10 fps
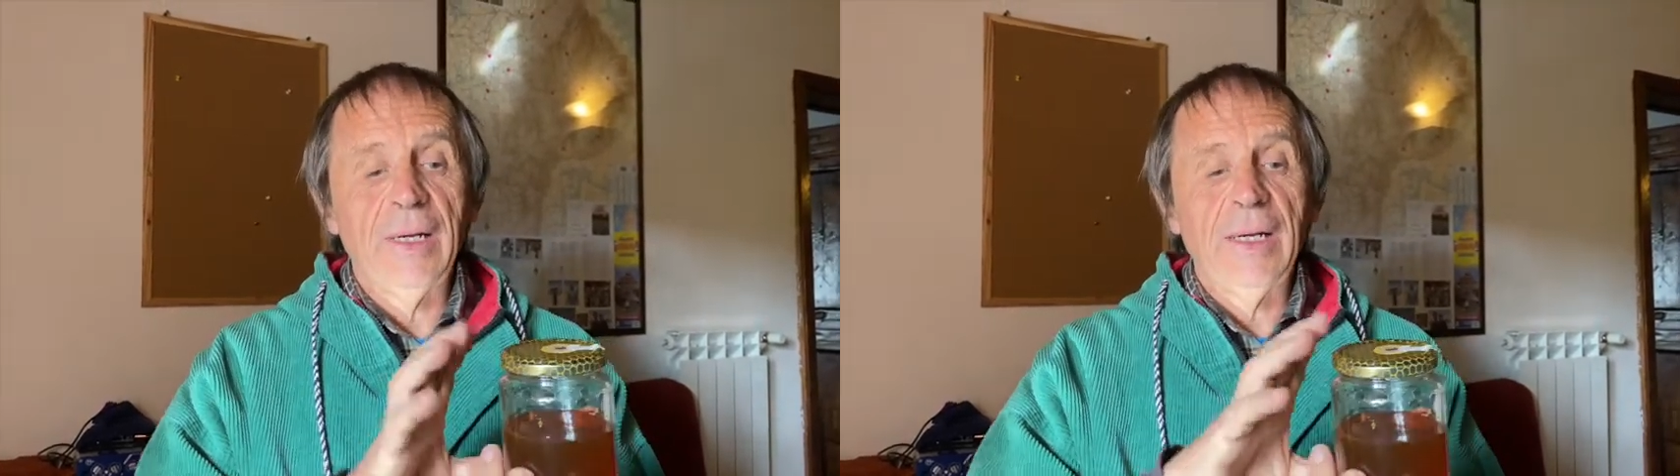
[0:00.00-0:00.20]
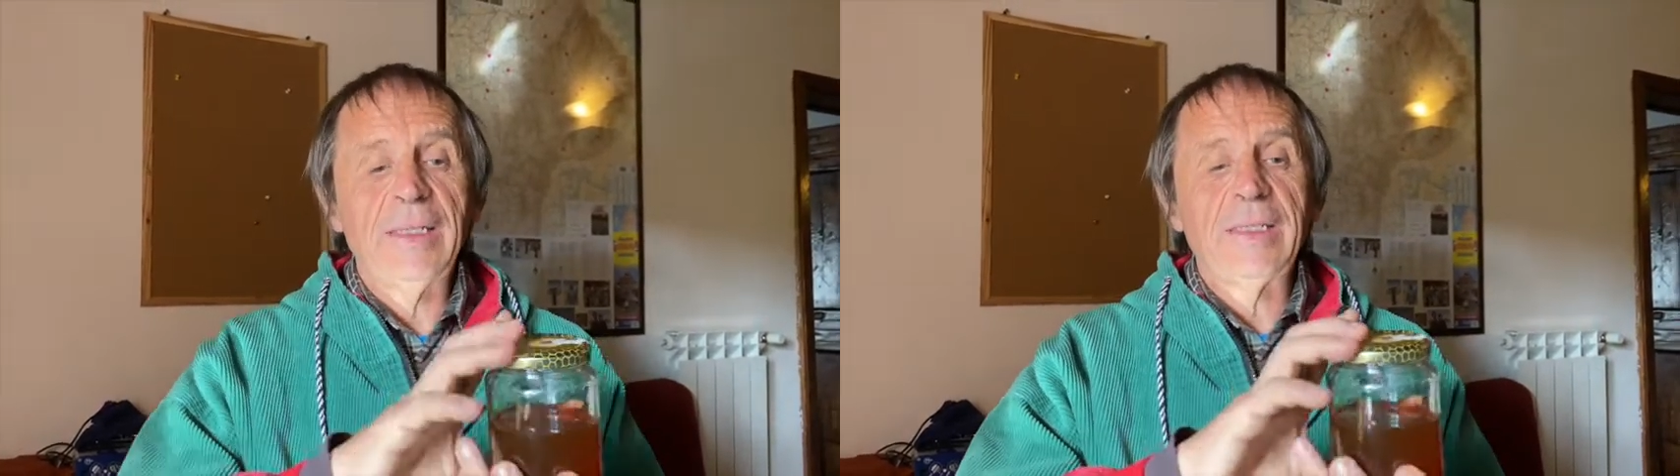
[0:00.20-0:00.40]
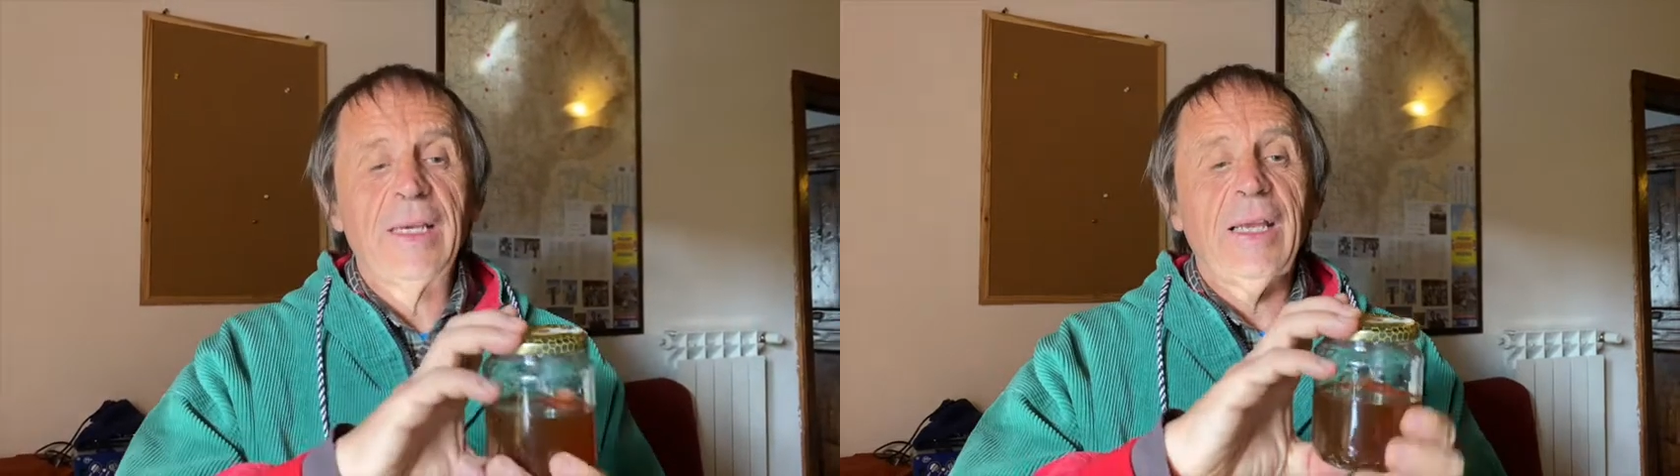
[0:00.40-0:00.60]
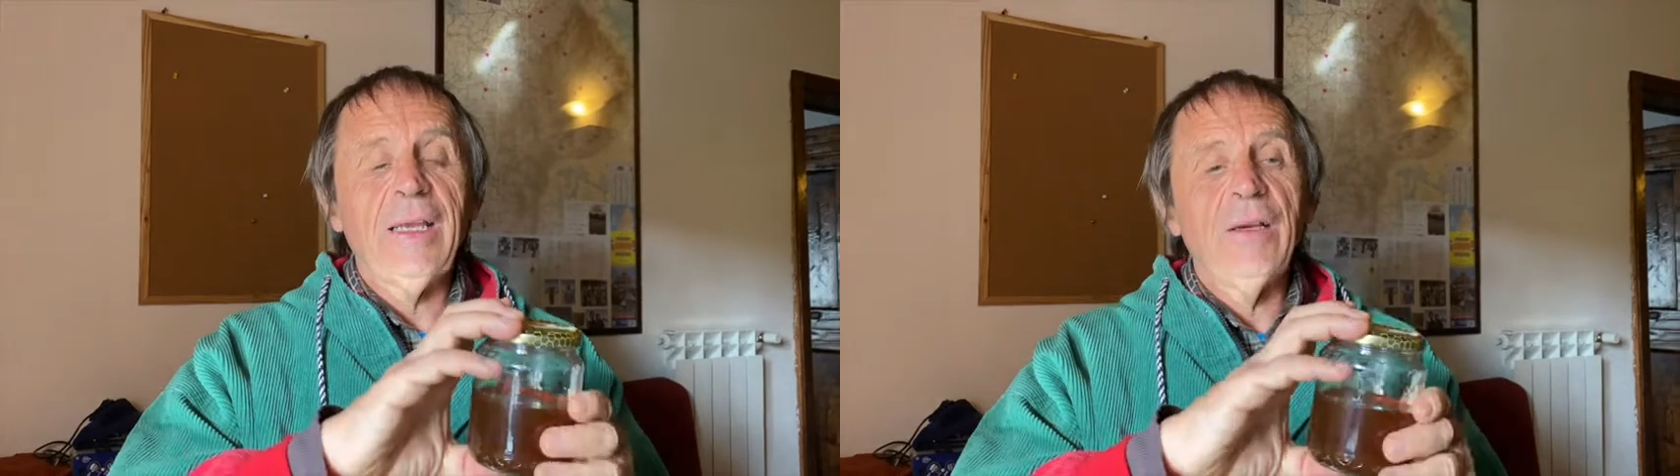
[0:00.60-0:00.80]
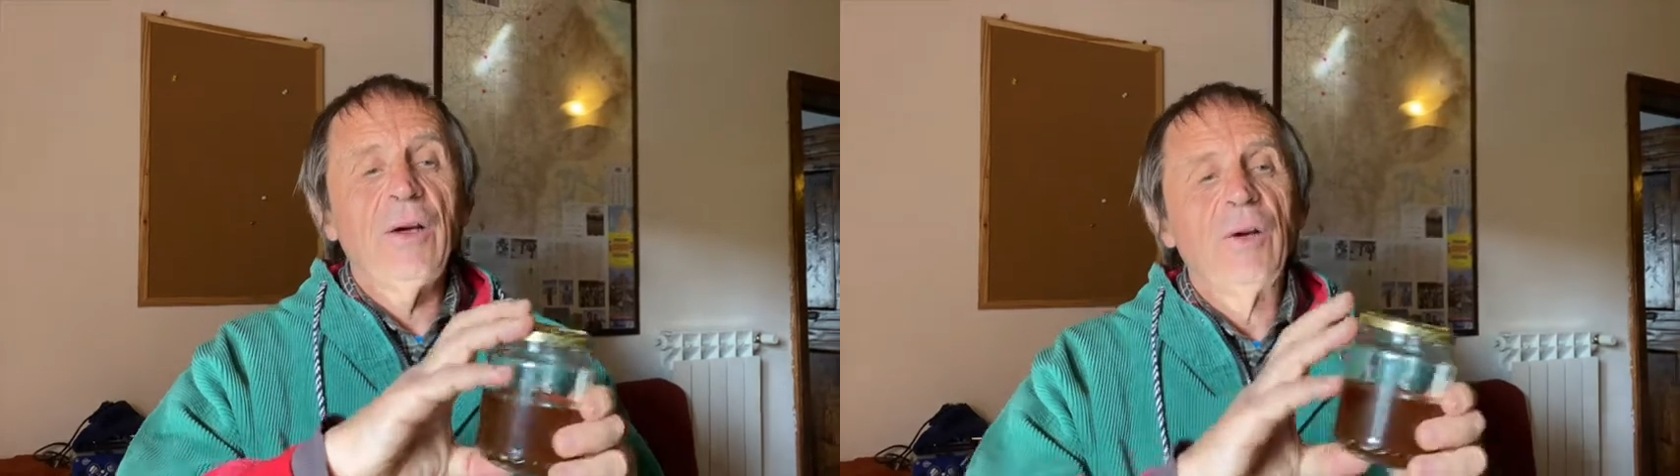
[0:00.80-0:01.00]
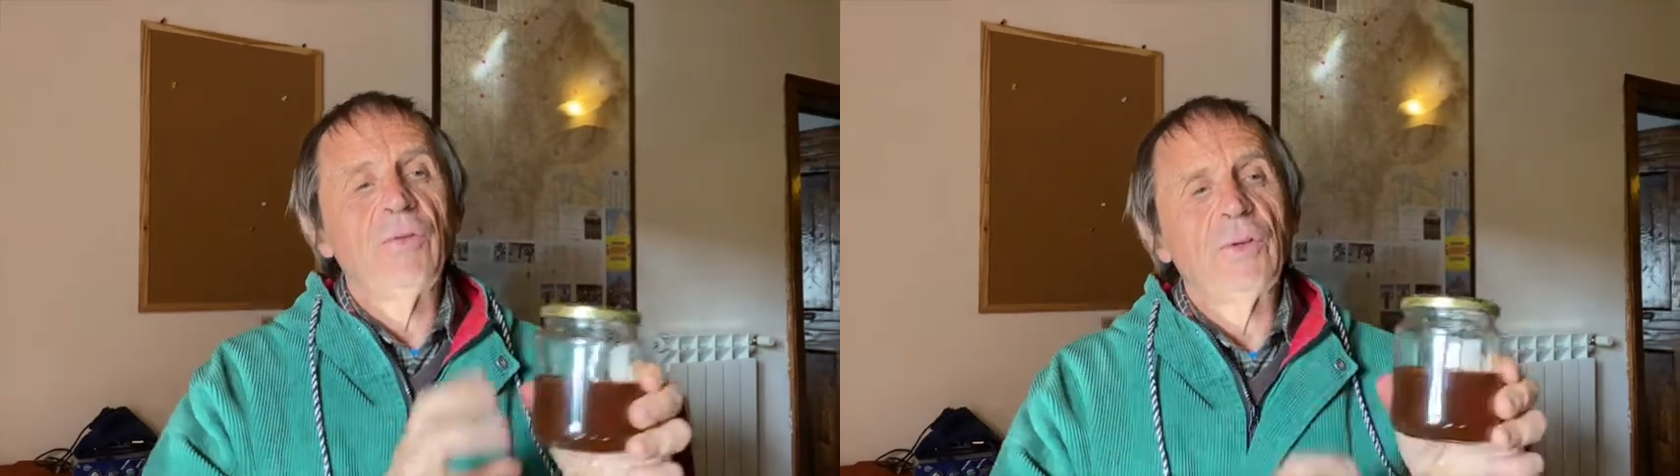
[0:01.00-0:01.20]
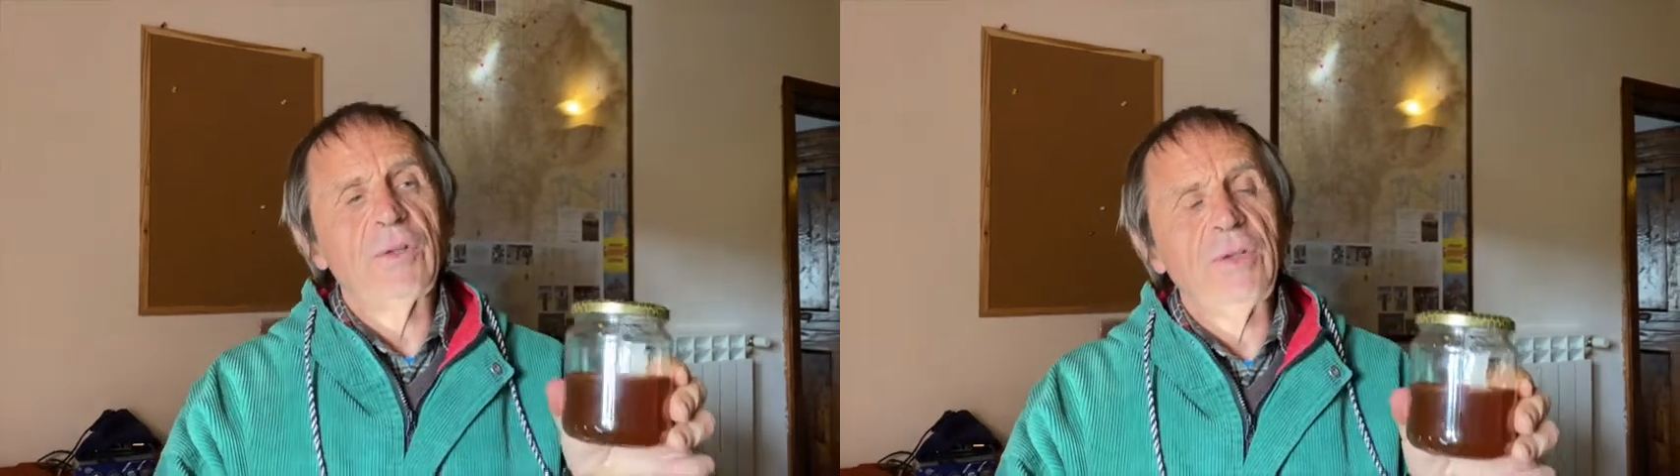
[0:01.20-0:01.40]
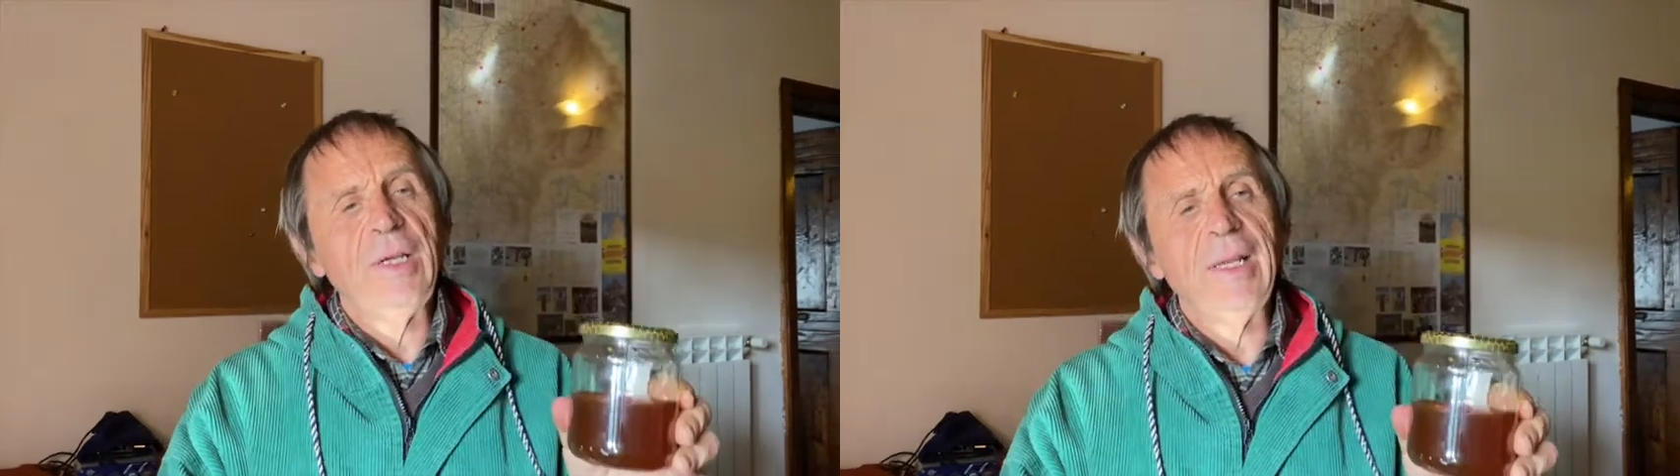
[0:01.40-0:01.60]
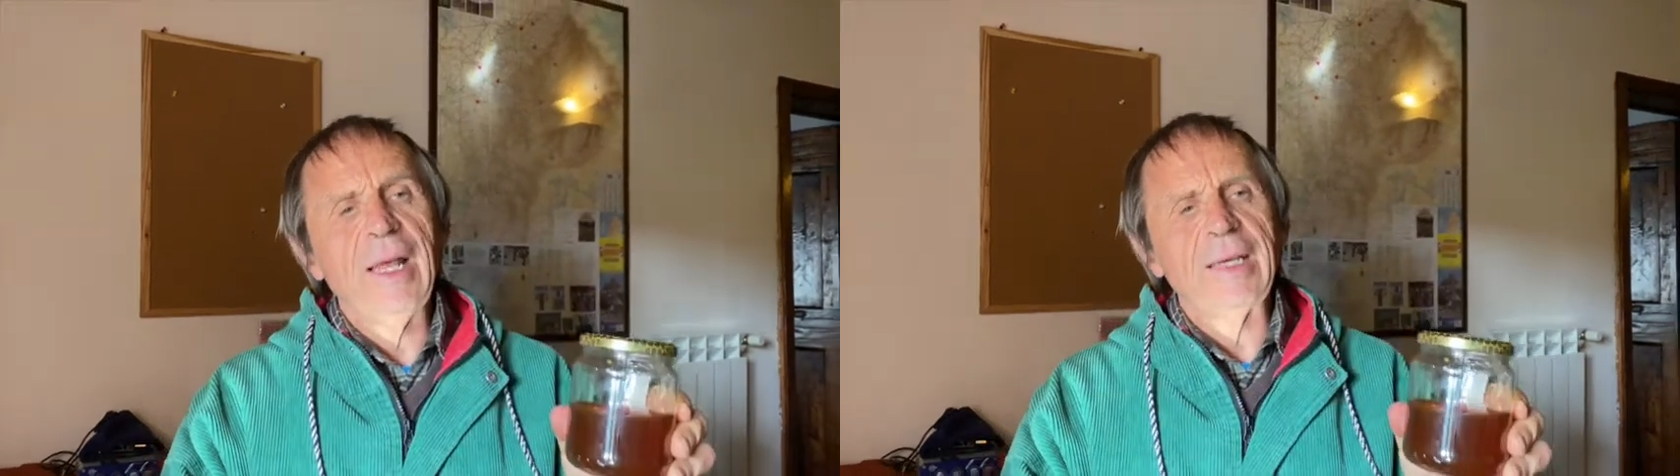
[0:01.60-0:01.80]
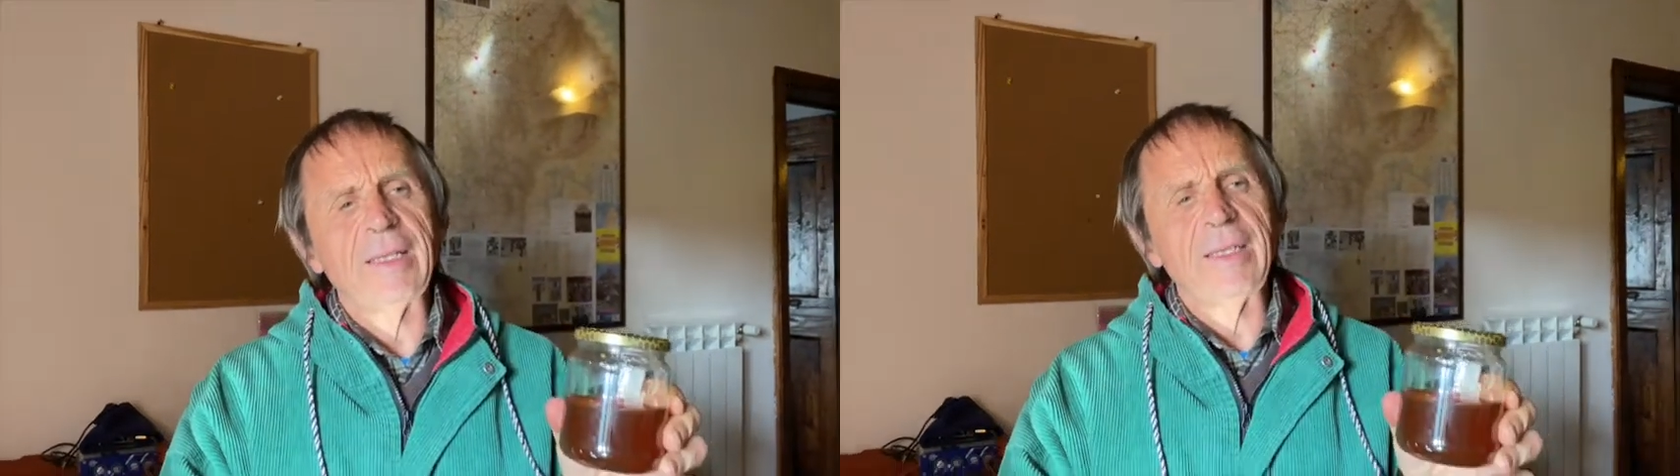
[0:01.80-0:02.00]
let's say, for a tin
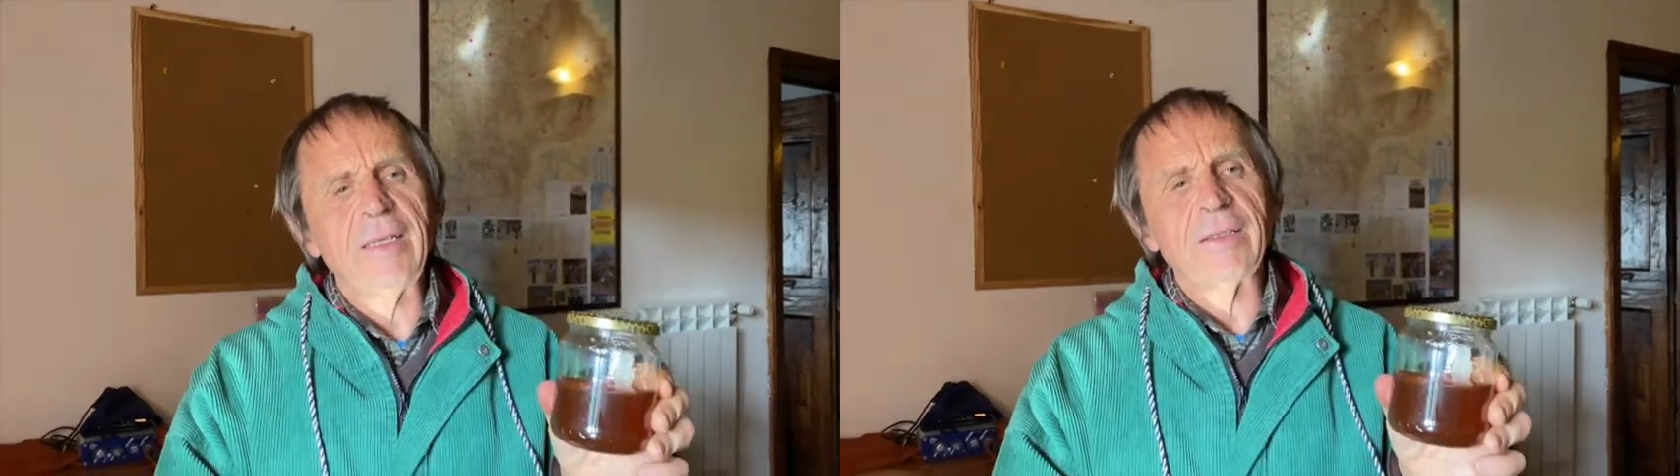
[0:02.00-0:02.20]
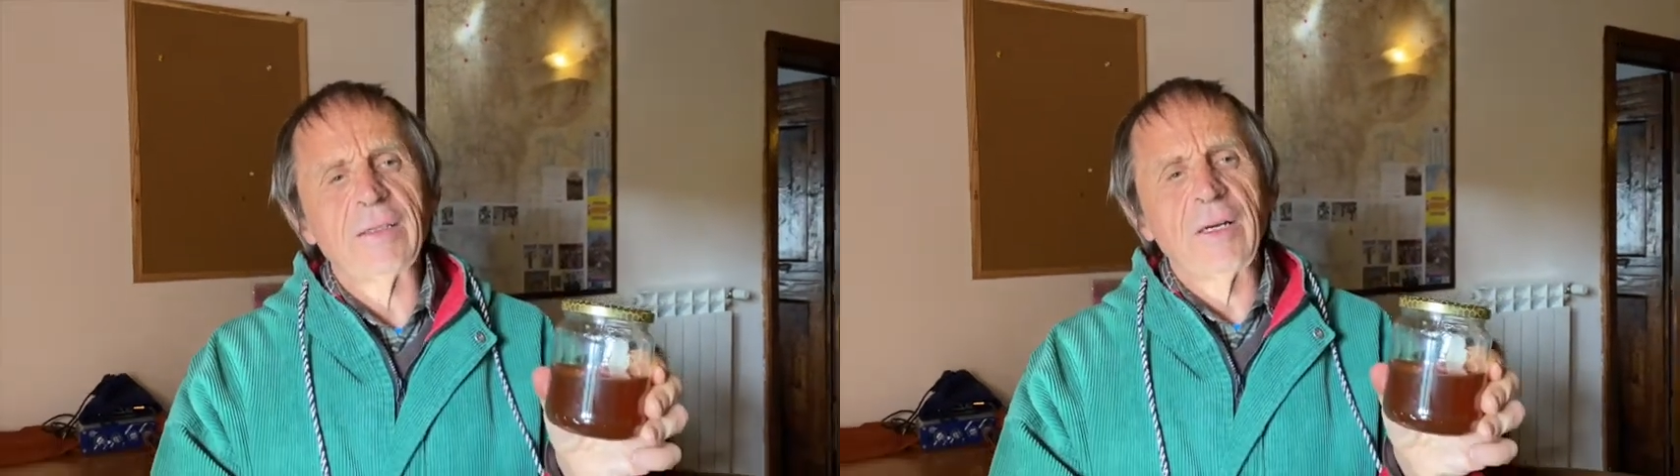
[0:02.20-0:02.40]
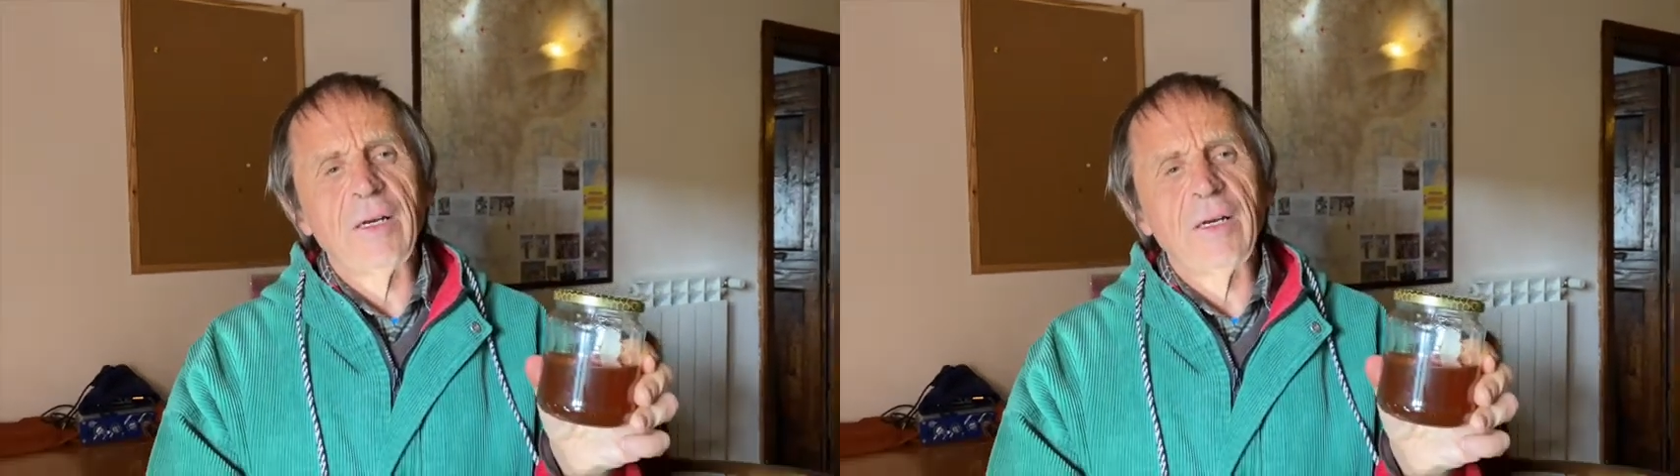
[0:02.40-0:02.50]
like this,